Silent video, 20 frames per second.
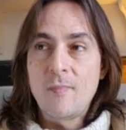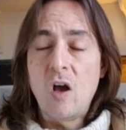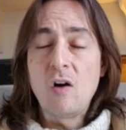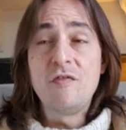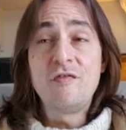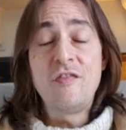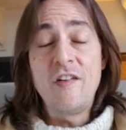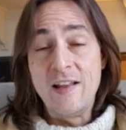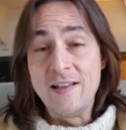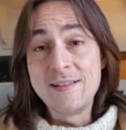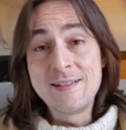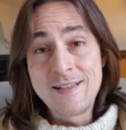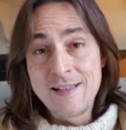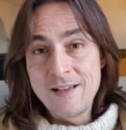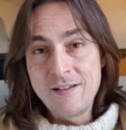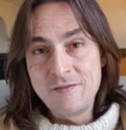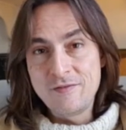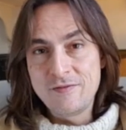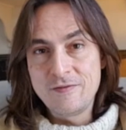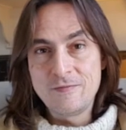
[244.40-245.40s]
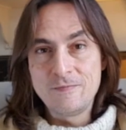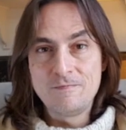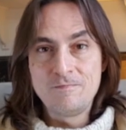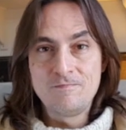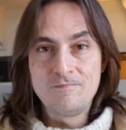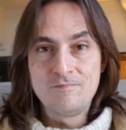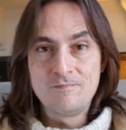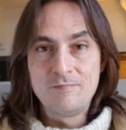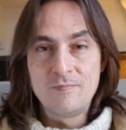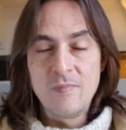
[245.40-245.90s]
offensive,
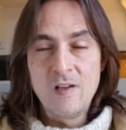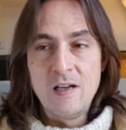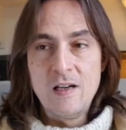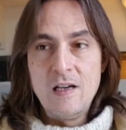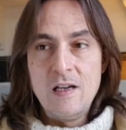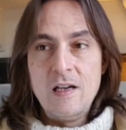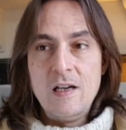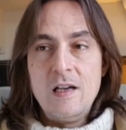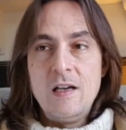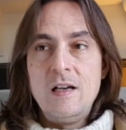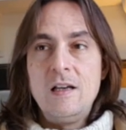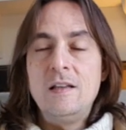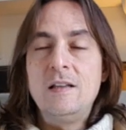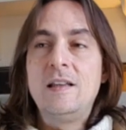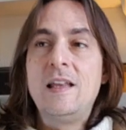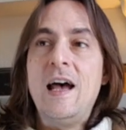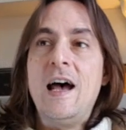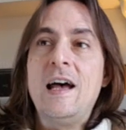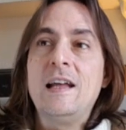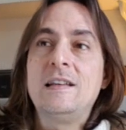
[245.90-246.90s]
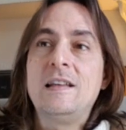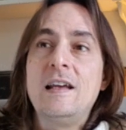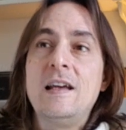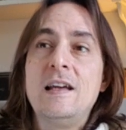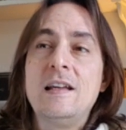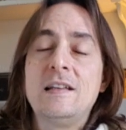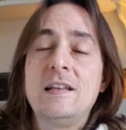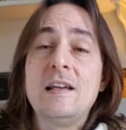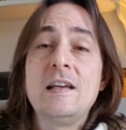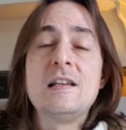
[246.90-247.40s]
that
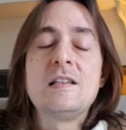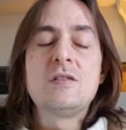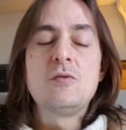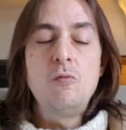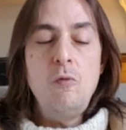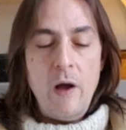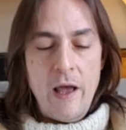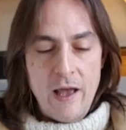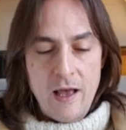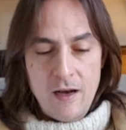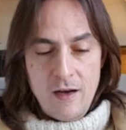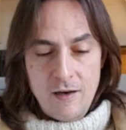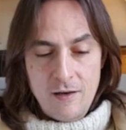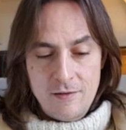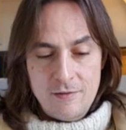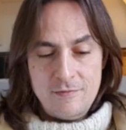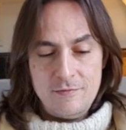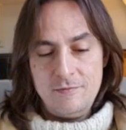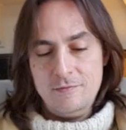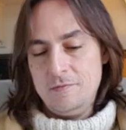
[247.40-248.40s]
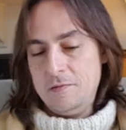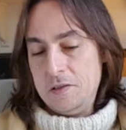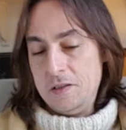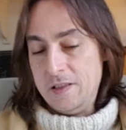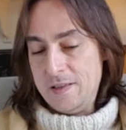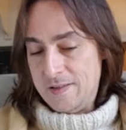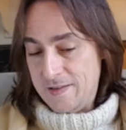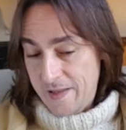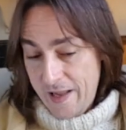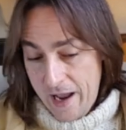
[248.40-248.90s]
it is well
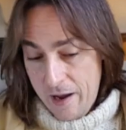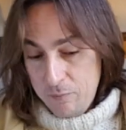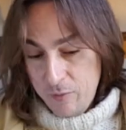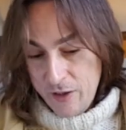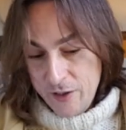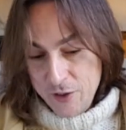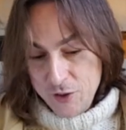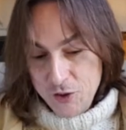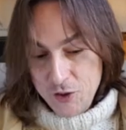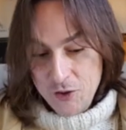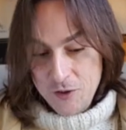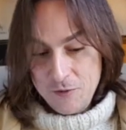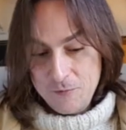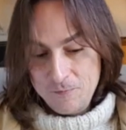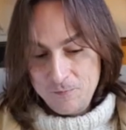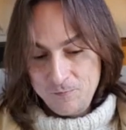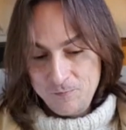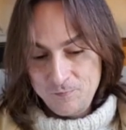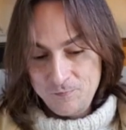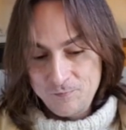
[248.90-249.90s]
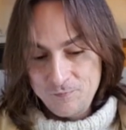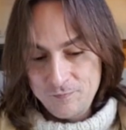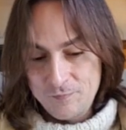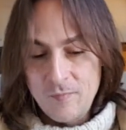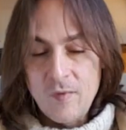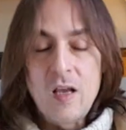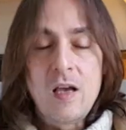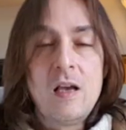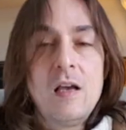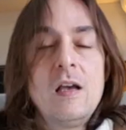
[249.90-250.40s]
established,
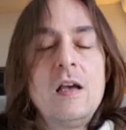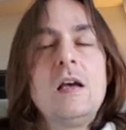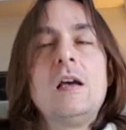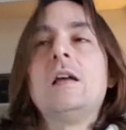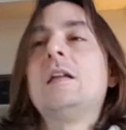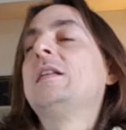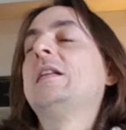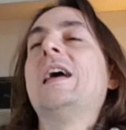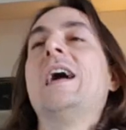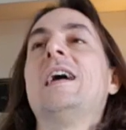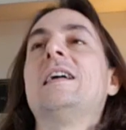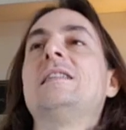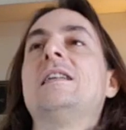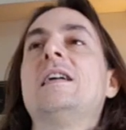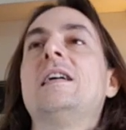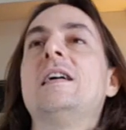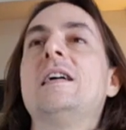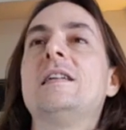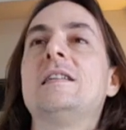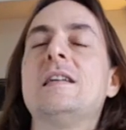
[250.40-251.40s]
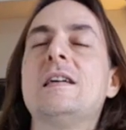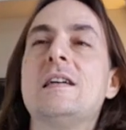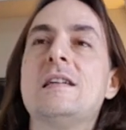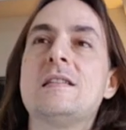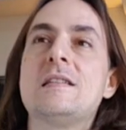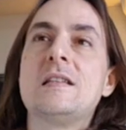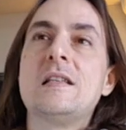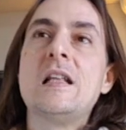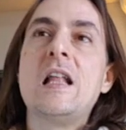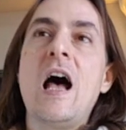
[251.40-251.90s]
that it
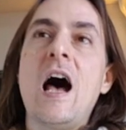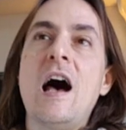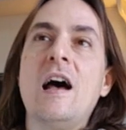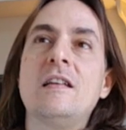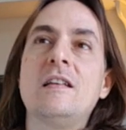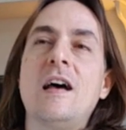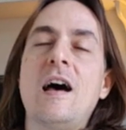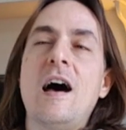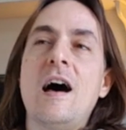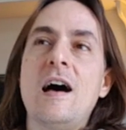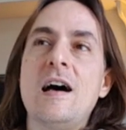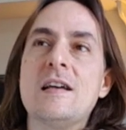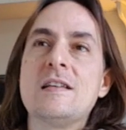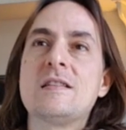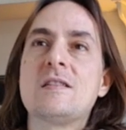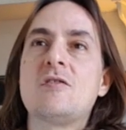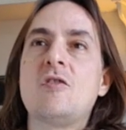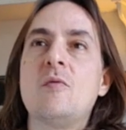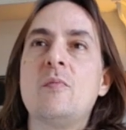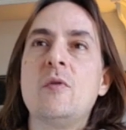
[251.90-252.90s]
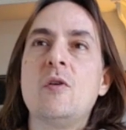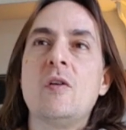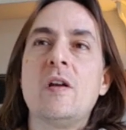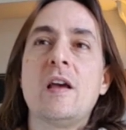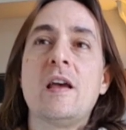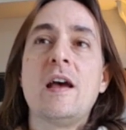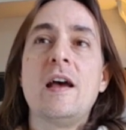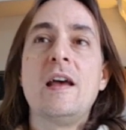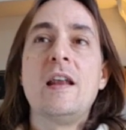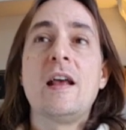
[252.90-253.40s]
is not us
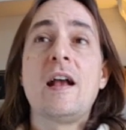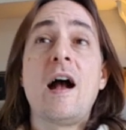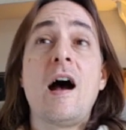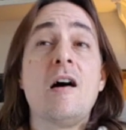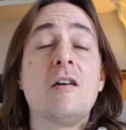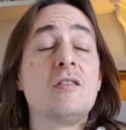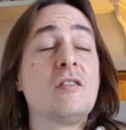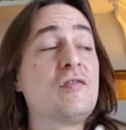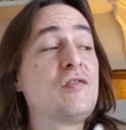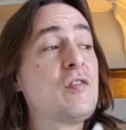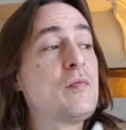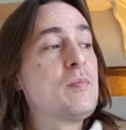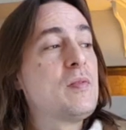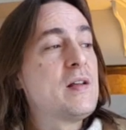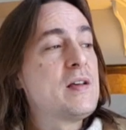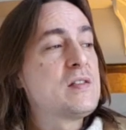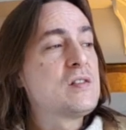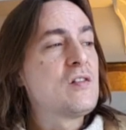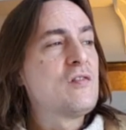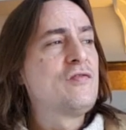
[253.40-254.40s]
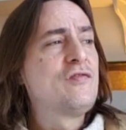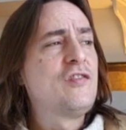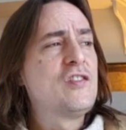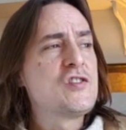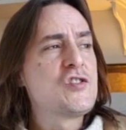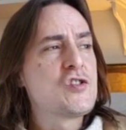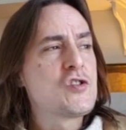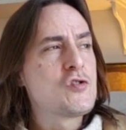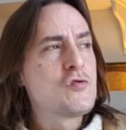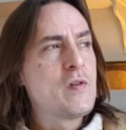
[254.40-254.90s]
communicating out of a place of
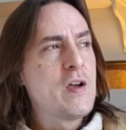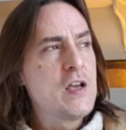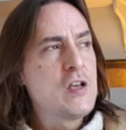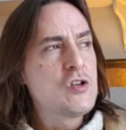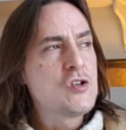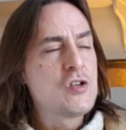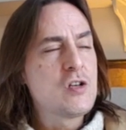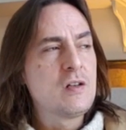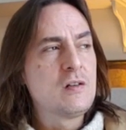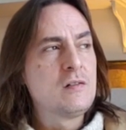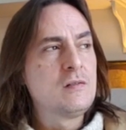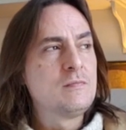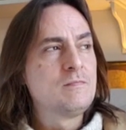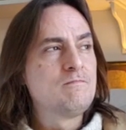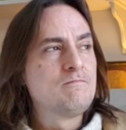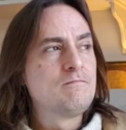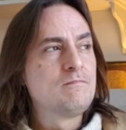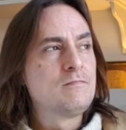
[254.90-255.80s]
frustration,